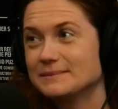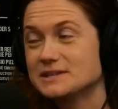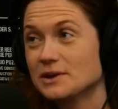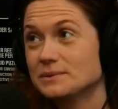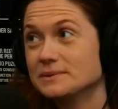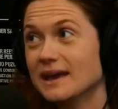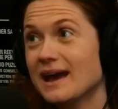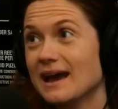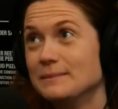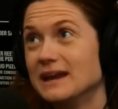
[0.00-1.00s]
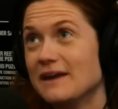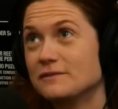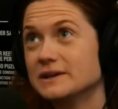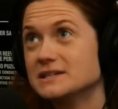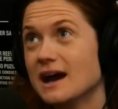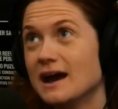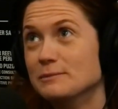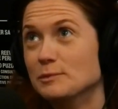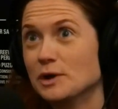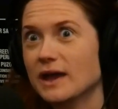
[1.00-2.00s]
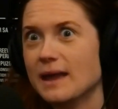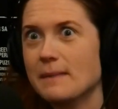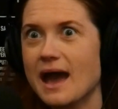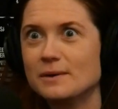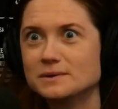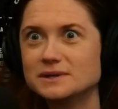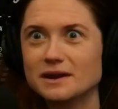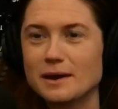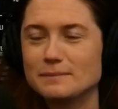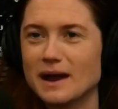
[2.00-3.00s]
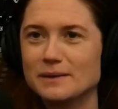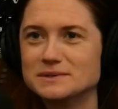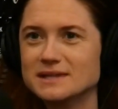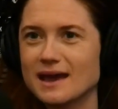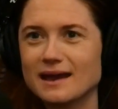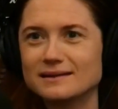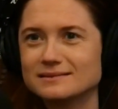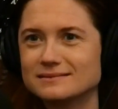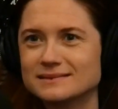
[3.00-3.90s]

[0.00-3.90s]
So, yeah, I mean, every time a book came out, you know, I was there